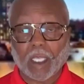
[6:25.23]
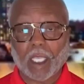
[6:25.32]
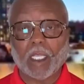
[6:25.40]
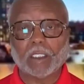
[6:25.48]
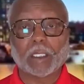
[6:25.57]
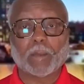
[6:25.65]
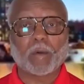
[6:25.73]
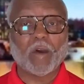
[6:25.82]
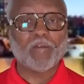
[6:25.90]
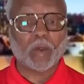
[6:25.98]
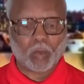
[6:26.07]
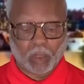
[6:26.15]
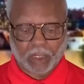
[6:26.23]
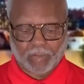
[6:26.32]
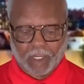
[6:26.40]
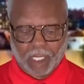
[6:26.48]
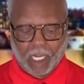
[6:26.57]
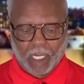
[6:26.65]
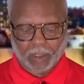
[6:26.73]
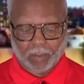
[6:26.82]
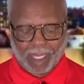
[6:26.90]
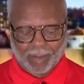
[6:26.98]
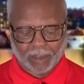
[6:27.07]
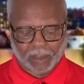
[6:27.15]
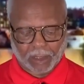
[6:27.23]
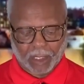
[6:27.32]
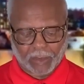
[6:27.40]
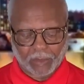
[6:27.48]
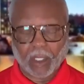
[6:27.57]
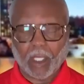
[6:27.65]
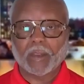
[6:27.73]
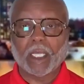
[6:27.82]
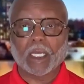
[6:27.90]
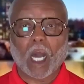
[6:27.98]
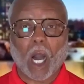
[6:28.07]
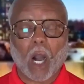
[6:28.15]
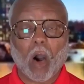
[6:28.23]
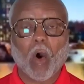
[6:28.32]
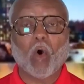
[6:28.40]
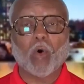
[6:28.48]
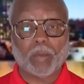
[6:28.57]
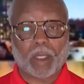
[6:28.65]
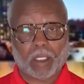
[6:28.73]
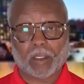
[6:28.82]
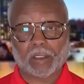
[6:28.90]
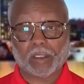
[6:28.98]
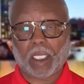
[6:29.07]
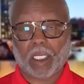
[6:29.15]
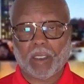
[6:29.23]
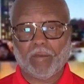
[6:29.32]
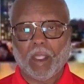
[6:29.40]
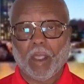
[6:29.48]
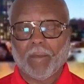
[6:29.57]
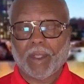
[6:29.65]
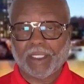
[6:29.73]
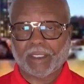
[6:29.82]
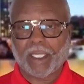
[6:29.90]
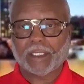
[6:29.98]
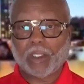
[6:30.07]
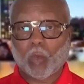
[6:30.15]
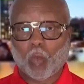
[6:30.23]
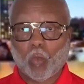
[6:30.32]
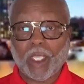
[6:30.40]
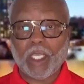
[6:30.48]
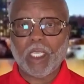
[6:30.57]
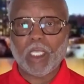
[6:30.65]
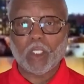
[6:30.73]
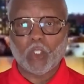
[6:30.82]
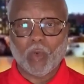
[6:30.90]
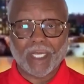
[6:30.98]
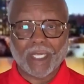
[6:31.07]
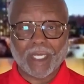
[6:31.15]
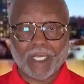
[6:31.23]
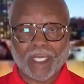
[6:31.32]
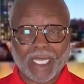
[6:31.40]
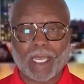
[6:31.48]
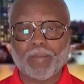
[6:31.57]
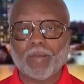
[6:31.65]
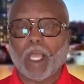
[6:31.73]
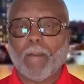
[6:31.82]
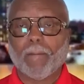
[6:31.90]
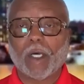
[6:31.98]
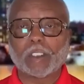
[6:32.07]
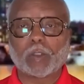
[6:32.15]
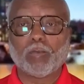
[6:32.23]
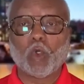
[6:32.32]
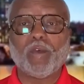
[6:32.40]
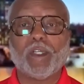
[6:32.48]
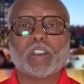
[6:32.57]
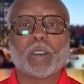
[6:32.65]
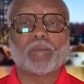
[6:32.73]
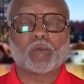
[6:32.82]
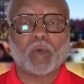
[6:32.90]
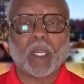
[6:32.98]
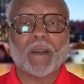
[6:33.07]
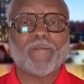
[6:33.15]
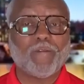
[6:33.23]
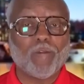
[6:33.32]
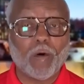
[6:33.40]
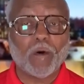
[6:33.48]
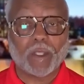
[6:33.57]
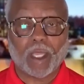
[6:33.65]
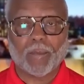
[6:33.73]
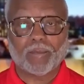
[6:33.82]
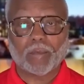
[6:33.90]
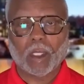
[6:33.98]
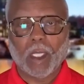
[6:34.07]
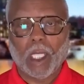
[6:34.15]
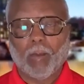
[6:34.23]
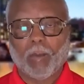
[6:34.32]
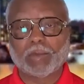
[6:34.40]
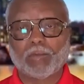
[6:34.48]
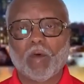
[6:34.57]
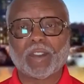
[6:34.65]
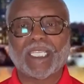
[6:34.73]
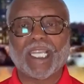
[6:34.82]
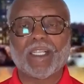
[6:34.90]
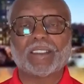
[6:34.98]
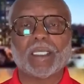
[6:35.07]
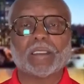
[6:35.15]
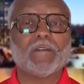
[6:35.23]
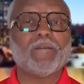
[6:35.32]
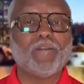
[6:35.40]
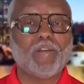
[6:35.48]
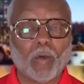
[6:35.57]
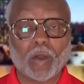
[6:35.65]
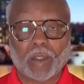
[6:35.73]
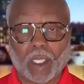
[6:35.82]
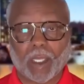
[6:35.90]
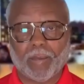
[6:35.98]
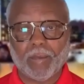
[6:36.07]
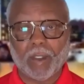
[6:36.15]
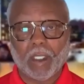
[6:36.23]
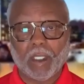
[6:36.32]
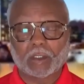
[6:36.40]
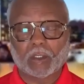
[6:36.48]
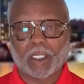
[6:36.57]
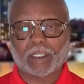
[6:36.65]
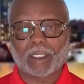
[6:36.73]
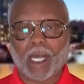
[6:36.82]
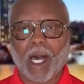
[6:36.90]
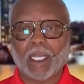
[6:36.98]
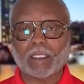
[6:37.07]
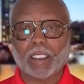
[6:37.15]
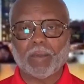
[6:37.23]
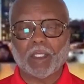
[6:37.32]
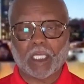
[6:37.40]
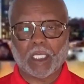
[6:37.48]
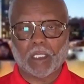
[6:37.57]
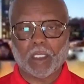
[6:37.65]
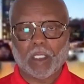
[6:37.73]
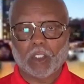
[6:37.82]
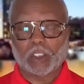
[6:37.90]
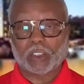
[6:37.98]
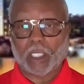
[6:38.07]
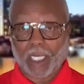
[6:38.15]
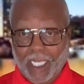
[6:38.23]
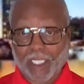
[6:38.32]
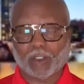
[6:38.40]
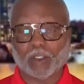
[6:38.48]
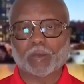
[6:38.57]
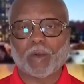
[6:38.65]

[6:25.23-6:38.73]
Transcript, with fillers: It is the perfect will of God, the Bible says, that all men are saved. But he said that we, you and I, must move into prayer for them was moving the intercession for them so that God can begin to send angels,